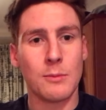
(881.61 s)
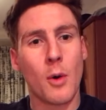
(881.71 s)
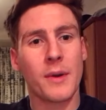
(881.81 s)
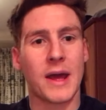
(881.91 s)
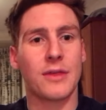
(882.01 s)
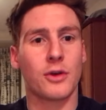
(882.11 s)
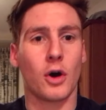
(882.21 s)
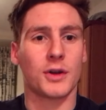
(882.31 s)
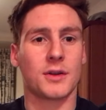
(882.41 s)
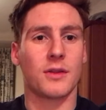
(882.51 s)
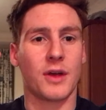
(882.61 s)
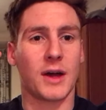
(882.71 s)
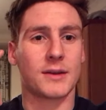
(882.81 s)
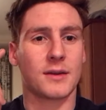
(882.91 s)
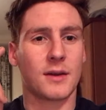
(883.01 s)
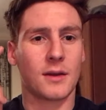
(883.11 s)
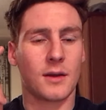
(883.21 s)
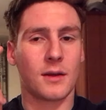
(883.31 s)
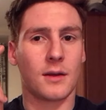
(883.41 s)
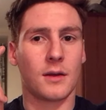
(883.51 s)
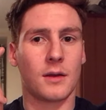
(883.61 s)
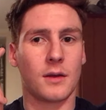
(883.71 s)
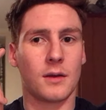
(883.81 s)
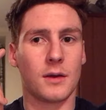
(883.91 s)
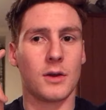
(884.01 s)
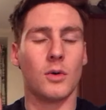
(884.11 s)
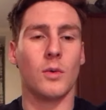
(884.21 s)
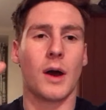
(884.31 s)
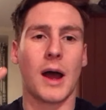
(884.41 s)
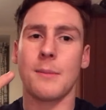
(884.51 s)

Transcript: The moment I thought that, you know,